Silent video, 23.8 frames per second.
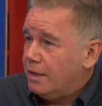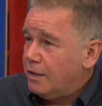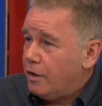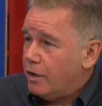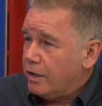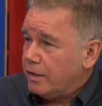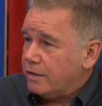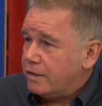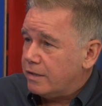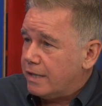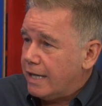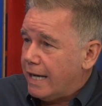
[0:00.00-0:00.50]

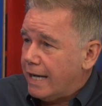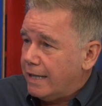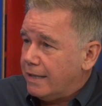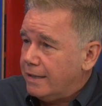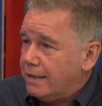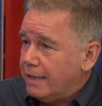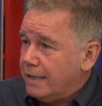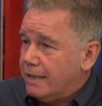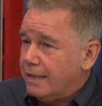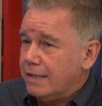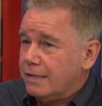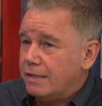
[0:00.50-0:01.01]
on set
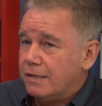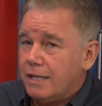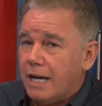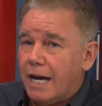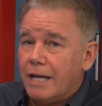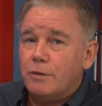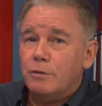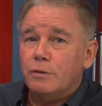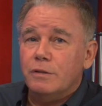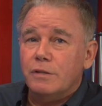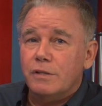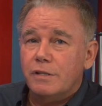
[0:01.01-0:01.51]
in this one
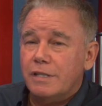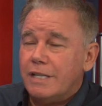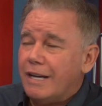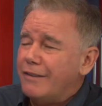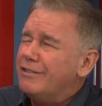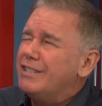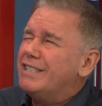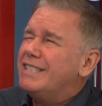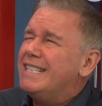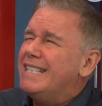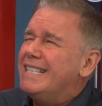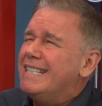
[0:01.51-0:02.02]
hundred
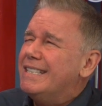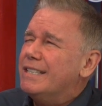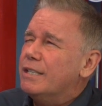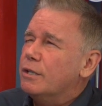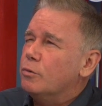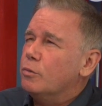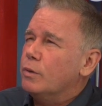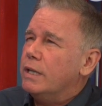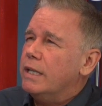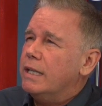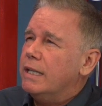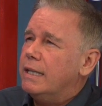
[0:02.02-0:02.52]
seventeen
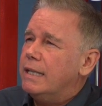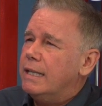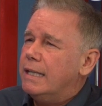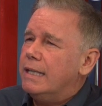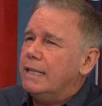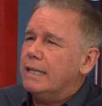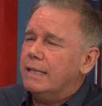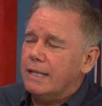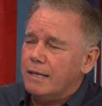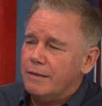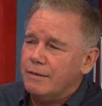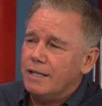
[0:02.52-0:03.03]
degree
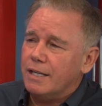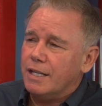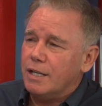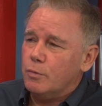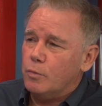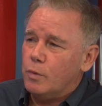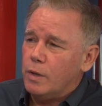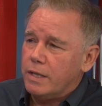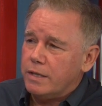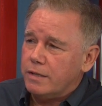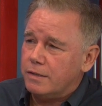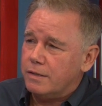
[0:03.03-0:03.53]
heat, I think it
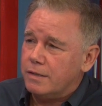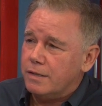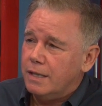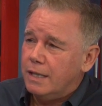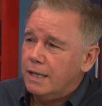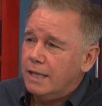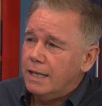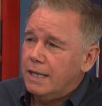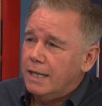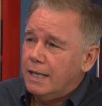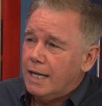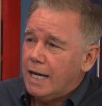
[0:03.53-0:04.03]
was.
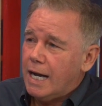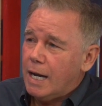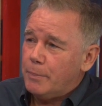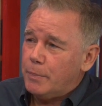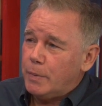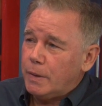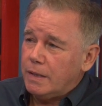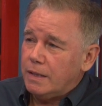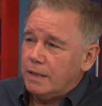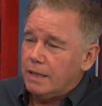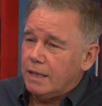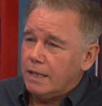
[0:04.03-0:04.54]
Up
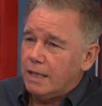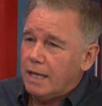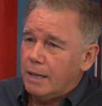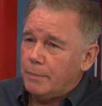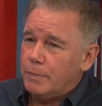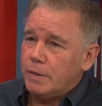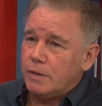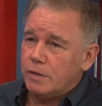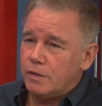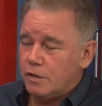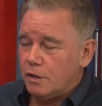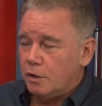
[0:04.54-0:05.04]
in uh,
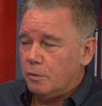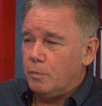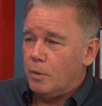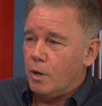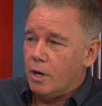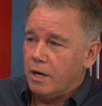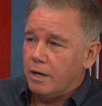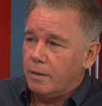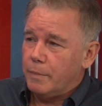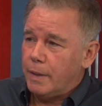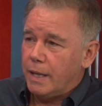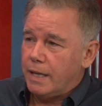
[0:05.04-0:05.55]
up in
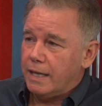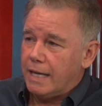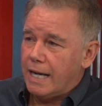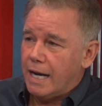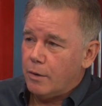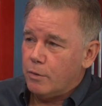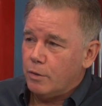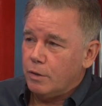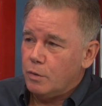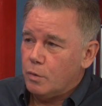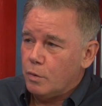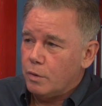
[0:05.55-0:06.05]
Sylmar, about an
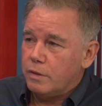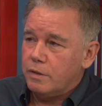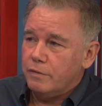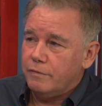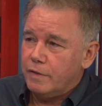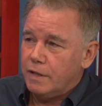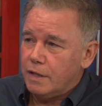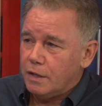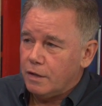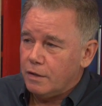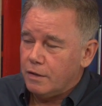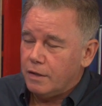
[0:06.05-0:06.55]
hour north of
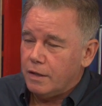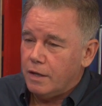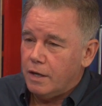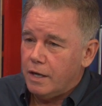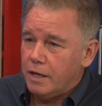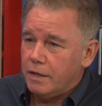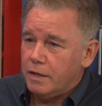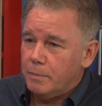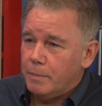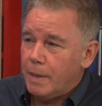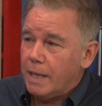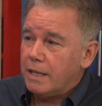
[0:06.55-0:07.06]
here,
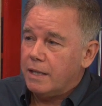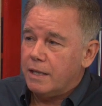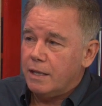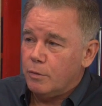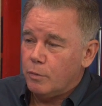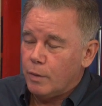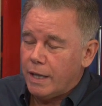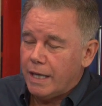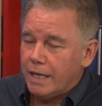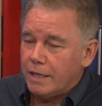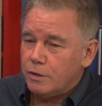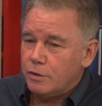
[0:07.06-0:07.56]
on the Melody
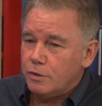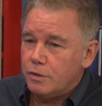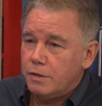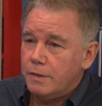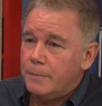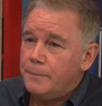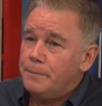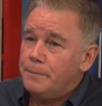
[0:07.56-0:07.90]
Ranch,